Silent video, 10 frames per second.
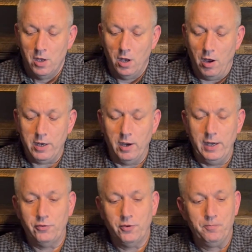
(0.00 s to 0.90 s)
All right,
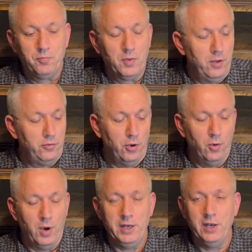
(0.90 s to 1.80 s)
guys.
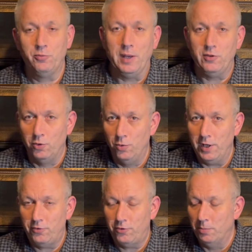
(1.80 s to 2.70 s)
So I didn't expect to do
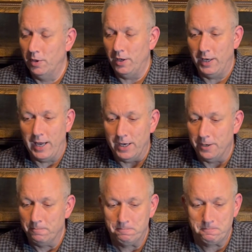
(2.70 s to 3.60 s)
this, but
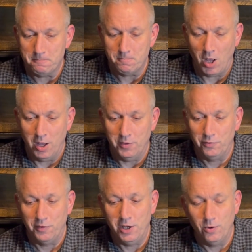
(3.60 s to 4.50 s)
again,
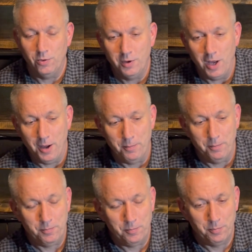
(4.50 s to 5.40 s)
this video,
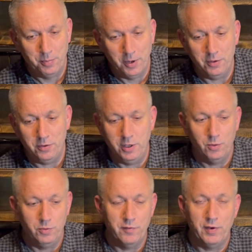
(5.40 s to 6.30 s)
but
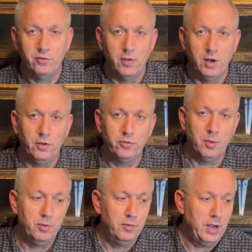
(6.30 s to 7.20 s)
the events of the last
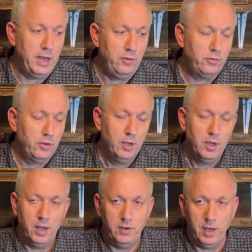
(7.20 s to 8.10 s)
couple of days,
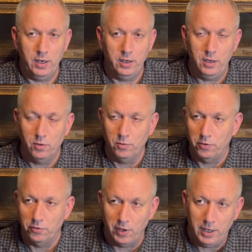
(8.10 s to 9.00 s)
and then
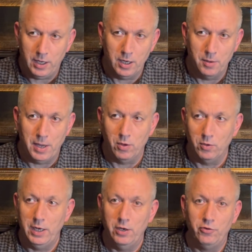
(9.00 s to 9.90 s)
just thinking about
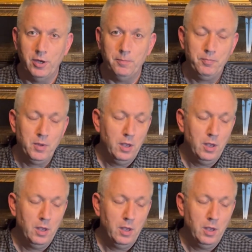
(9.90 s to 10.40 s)
leadership.